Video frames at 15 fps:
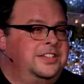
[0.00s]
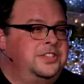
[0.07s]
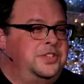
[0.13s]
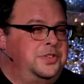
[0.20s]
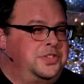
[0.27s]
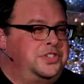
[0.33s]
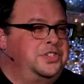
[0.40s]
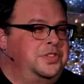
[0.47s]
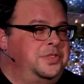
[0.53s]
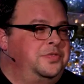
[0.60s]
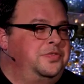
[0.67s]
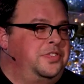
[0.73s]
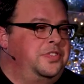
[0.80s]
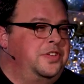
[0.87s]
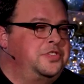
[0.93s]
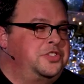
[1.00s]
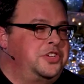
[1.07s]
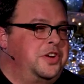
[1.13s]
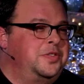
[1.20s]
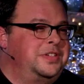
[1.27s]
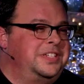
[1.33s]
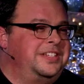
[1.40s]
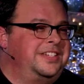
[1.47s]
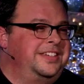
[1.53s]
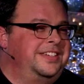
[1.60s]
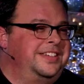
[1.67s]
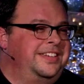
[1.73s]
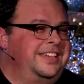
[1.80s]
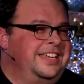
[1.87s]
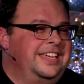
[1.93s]
too soon for those jokes?
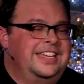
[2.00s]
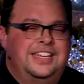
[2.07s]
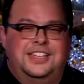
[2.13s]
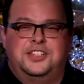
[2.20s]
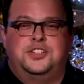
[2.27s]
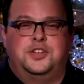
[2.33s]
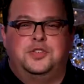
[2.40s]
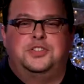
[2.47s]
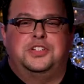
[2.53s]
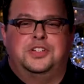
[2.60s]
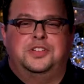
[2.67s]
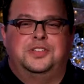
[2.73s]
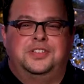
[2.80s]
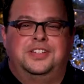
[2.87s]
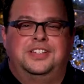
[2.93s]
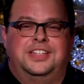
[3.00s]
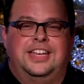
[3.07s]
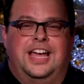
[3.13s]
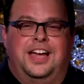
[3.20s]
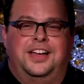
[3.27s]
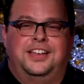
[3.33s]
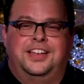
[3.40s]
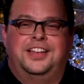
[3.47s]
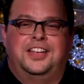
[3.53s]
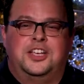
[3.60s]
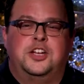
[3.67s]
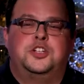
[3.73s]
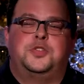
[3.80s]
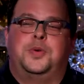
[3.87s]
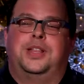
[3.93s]
Too soon, yeah.
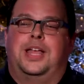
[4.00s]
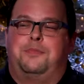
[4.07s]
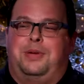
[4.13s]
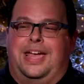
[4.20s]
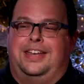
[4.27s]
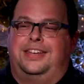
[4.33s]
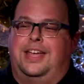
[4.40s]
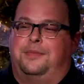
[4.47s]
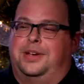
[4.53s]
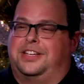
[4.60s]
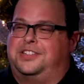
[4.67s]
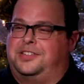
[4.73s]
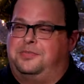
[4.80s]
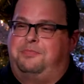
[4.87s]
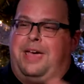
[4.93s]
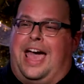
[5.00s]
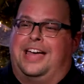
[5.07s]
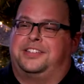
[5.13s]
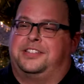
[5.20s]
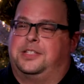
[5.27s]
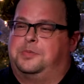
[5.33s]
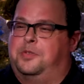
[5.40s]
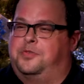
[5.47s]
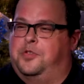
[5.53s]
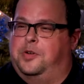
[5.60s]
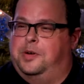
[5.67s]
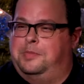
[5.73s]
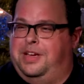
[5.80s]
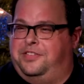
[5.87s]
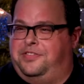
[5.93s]
Usually we let pandemics pass us before
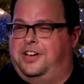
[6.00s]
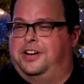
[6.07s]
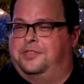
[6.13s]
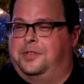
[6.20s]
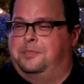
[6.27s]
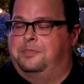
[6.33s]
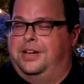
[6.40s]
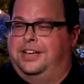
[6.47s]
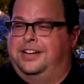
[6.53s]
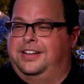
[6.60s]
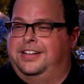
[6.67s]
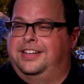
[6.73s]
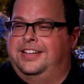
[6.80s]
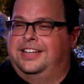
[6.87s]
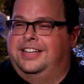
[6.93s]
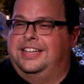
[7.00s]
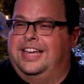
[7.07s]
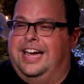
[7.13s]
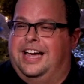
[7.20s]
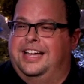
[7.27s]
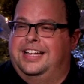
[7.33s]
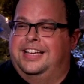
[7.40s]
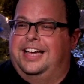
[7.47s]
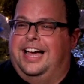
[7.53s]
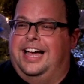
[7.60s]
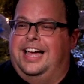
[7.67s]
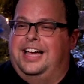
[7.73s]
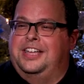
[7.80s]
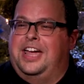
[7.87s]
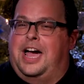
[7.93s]
we make fun of them, but yeah.
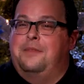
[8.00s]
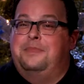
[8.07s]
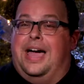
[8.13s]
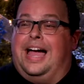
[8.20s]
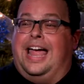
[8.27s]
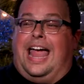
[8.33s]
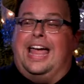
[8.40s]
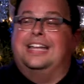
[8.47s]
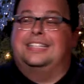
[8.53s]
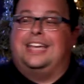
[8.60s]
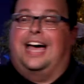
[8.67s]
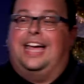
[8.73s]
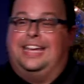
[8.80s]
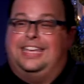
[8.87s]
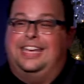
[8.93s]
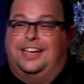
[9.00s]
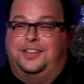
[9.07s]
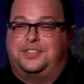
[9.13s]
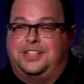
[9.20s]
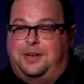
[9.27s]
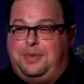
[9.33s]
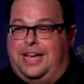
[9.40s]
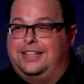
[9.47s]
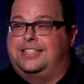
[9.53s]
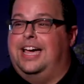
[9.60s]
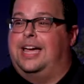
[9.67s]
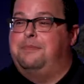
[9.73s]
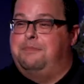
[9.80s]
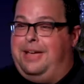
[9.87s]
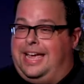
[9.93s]
I'm not anti-gifts, I'm
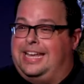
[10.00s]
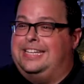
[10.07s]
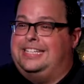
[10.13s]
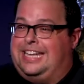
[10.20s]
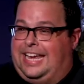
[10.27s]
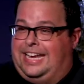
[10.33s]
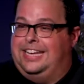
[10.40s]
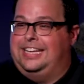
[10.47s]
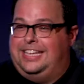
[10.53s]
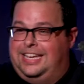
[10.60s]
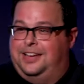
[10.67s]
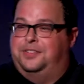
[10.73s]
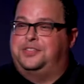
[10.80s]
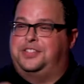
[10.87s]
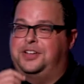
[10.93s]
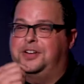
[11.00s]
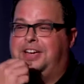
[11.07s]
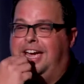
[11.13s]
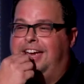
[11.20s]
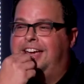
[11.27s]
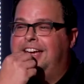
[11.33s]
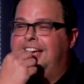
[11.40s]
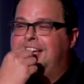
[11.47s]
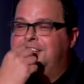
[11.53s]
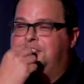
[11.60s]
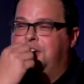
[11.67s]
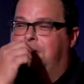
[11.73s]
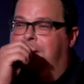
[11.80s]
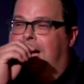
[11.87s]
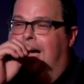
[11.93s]
anti-mandate gifts, okay?
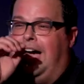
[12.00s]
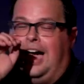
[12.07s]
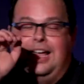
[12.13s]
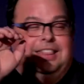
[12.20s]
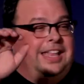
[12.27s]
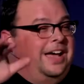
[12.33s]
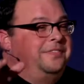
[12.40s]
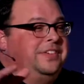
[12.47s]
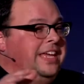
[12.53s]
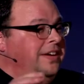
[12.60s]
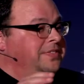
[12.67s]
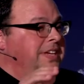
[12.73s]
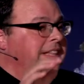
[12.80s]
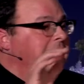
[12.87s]
So I love gifts, I